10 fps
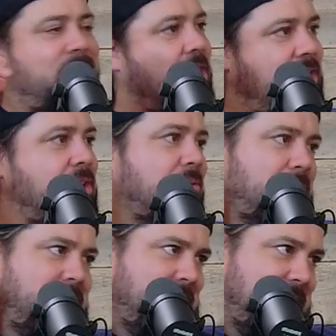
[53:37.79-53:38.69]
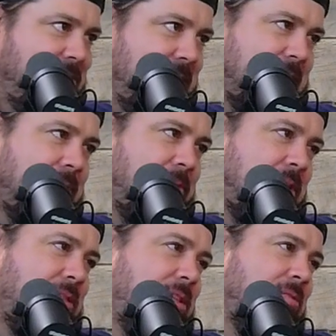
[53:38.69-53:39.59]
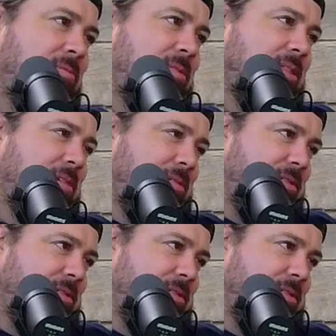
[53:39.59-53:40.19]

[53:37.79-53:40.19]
Fuck you. You know, hmm. like that. So I